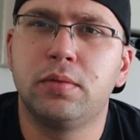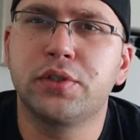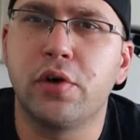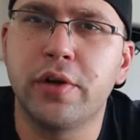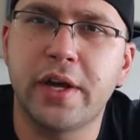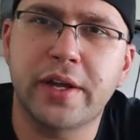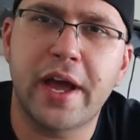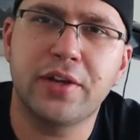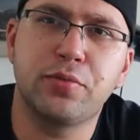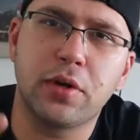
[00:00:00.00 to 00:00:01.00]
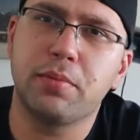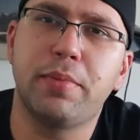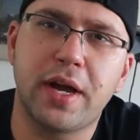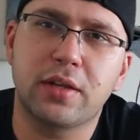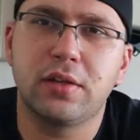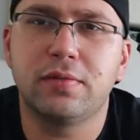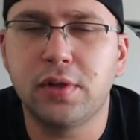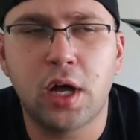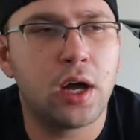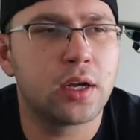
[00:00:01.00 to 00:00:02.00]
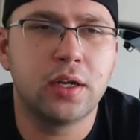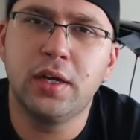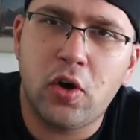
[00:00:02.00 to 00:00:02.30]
What's going on, guys? Welcome back to the vlog.